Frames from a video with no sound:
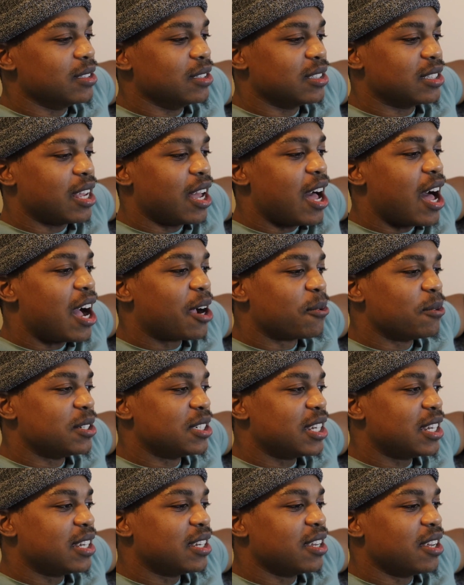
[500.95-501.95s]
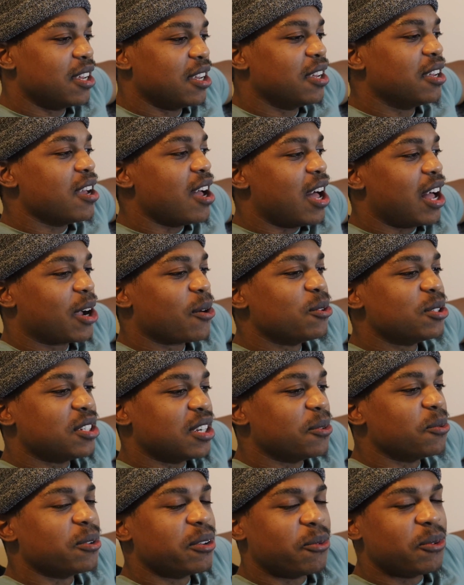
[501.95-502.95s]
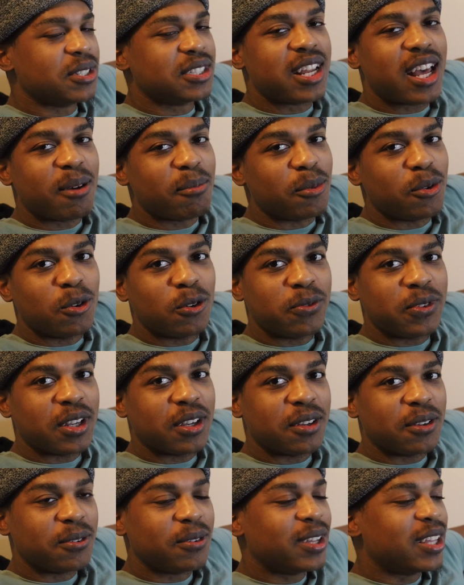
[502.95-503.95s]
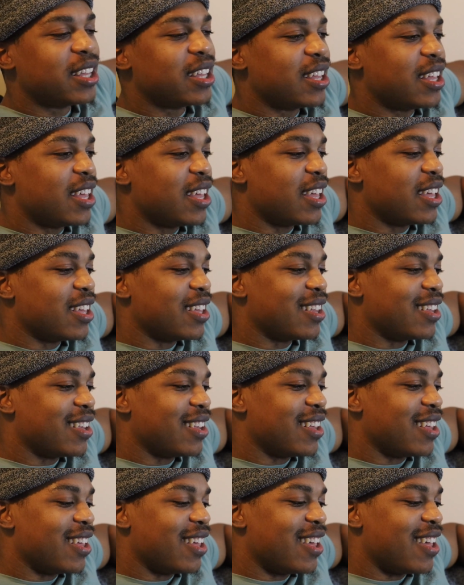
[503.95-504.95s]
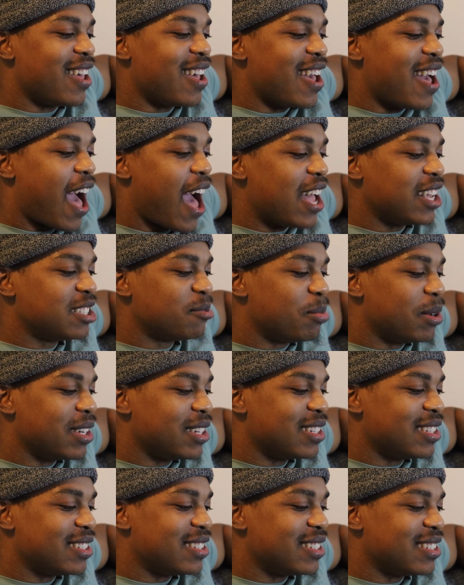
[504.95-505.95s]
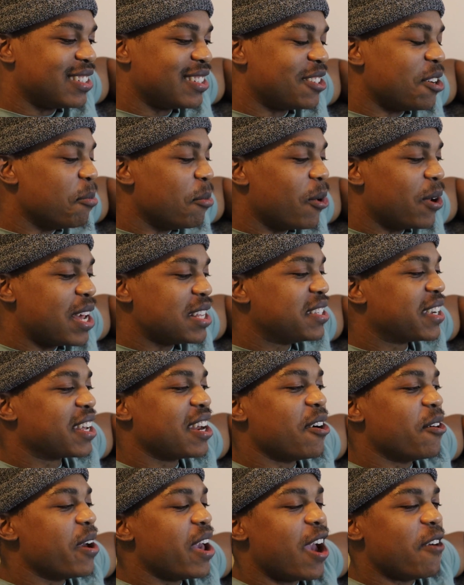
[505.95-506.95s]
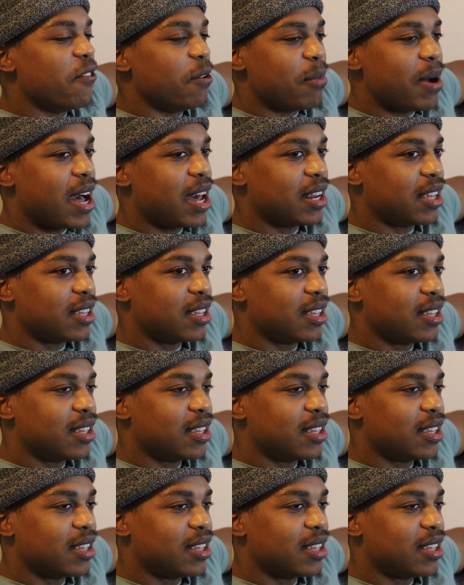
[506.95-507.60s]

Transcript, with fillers: so Aqua Jet was that move, yo, and Ice Punch, come on, that's taking out everybody,